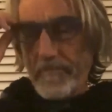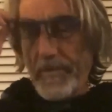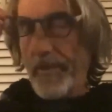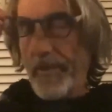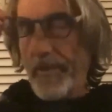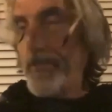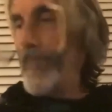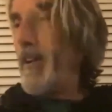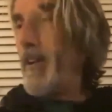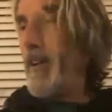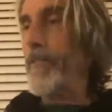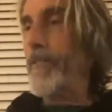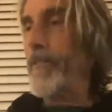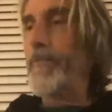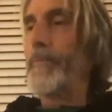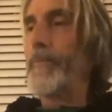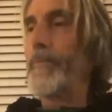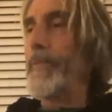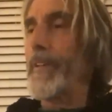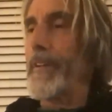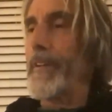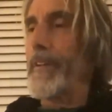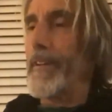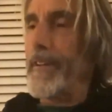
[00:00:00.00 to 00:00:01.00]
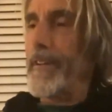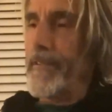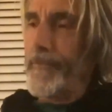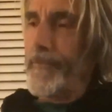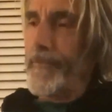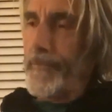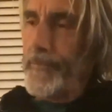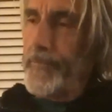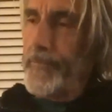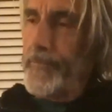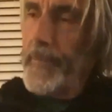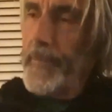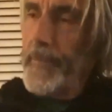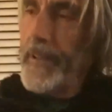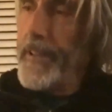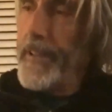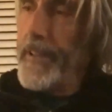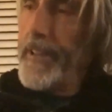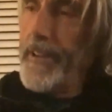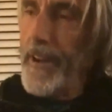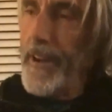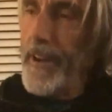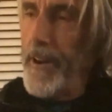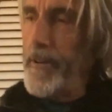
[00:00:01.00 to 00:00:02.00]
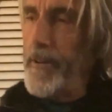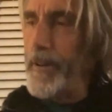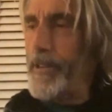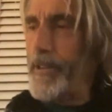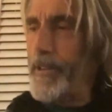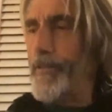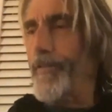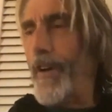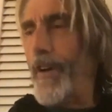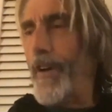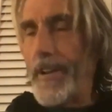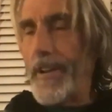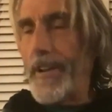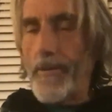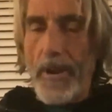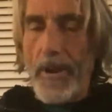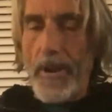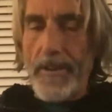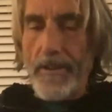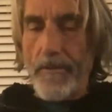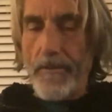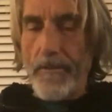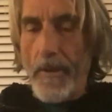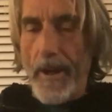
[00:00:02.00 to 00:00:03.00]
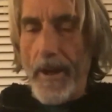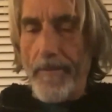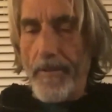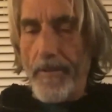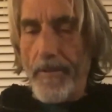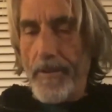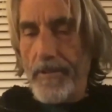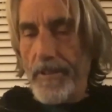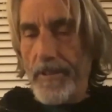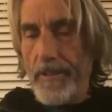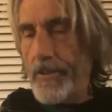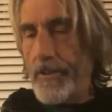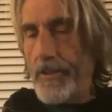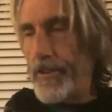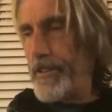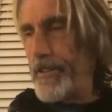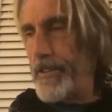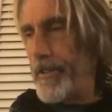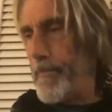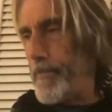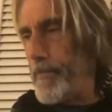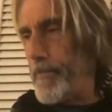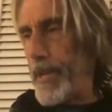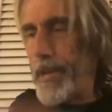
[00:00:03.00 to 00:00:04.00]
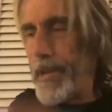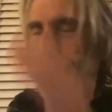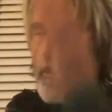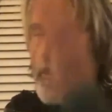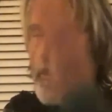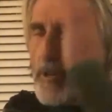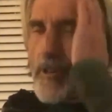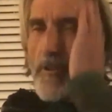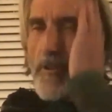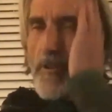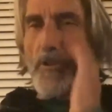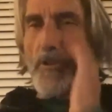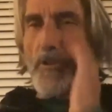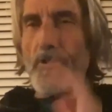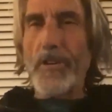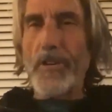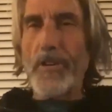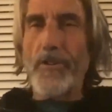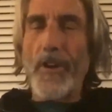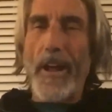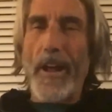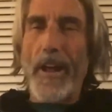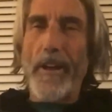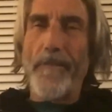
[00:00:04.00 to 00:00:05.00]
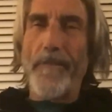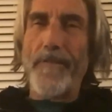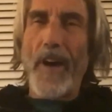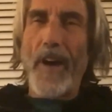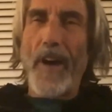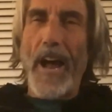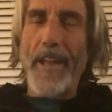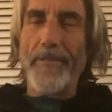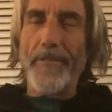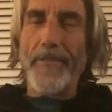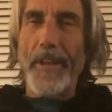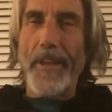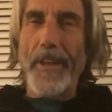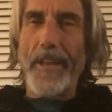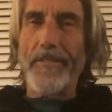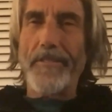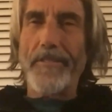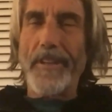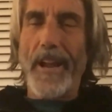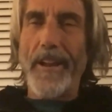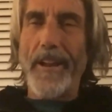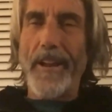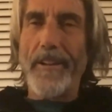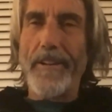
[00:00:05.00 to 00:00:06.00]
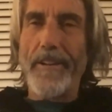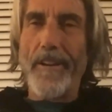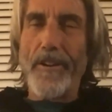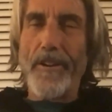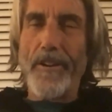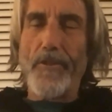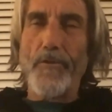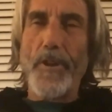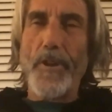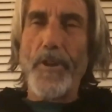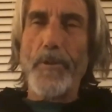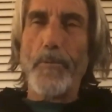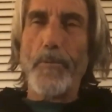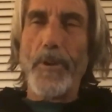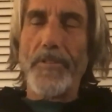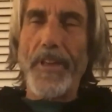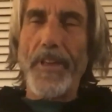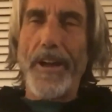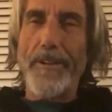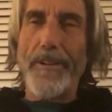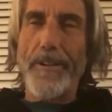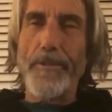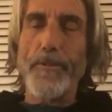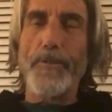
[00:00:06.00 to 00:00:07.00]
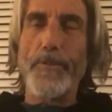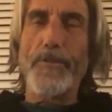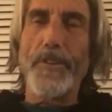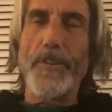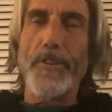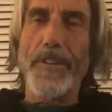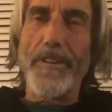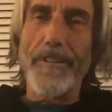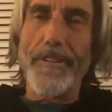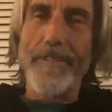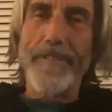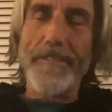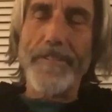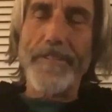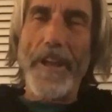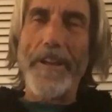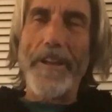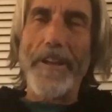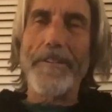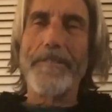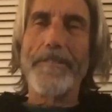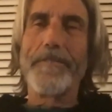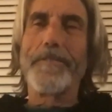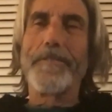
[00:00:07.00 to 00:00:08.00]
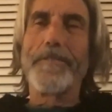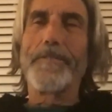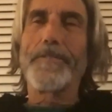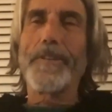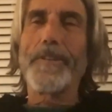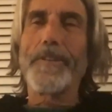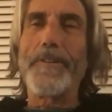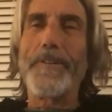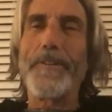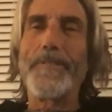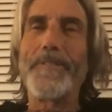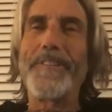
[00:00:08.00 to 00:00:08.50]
So, you know, it's funny when you ever listen to people usually try to find things that agree with how you see it. Yeah. So.